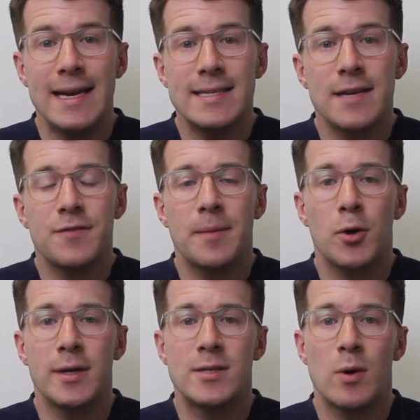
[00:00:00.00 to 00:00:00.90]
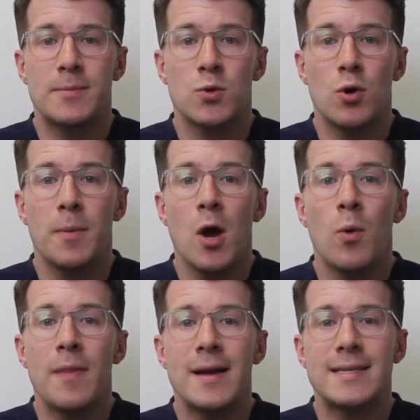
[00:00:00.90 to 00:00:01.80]
easier for the body to absorb
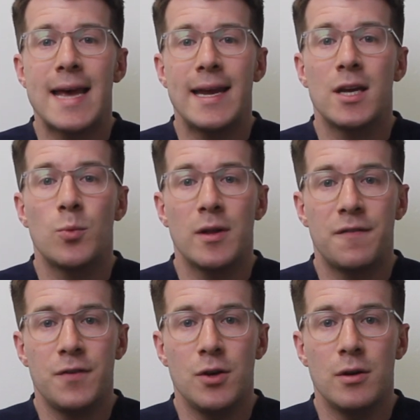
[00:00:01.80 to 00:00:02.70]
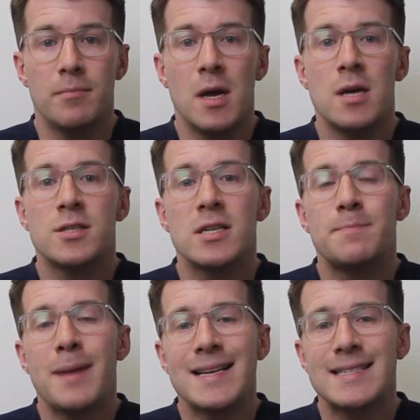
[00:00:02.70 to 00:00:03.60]
when they're taken with food, so it's
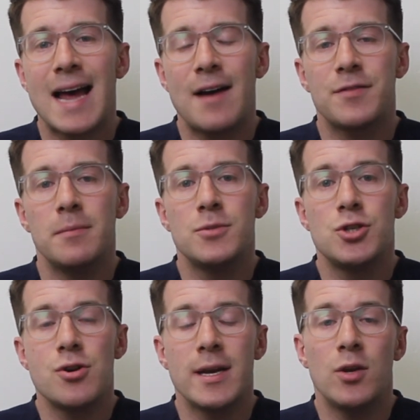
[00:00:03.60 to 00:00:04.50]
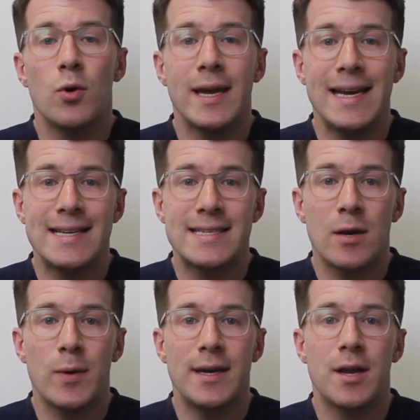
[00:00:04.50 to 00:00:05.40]
best to have them during your eating
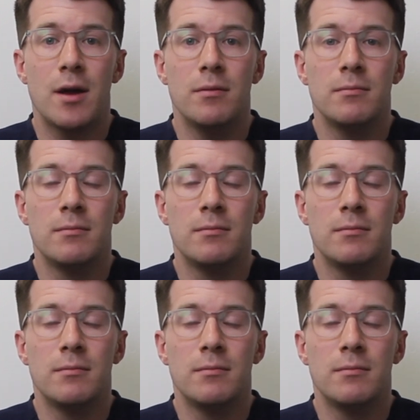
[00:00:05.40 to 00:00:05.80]
window.